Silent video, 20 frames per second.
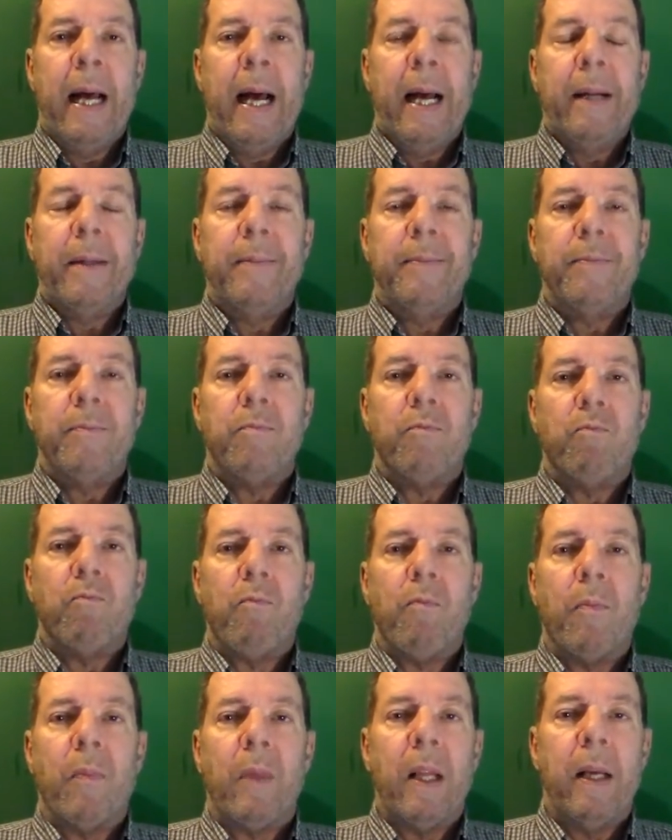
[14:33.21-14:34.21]
and
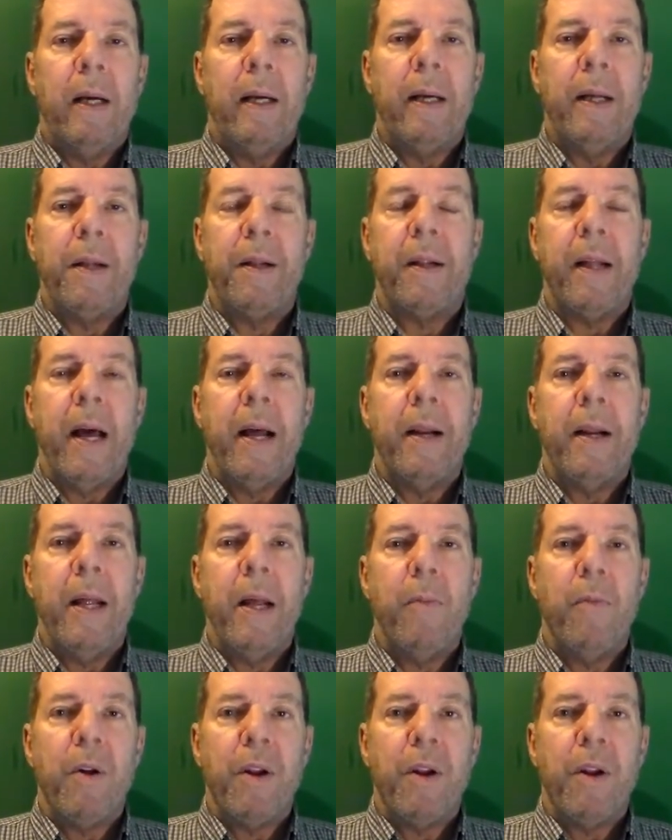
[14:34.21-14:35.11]
he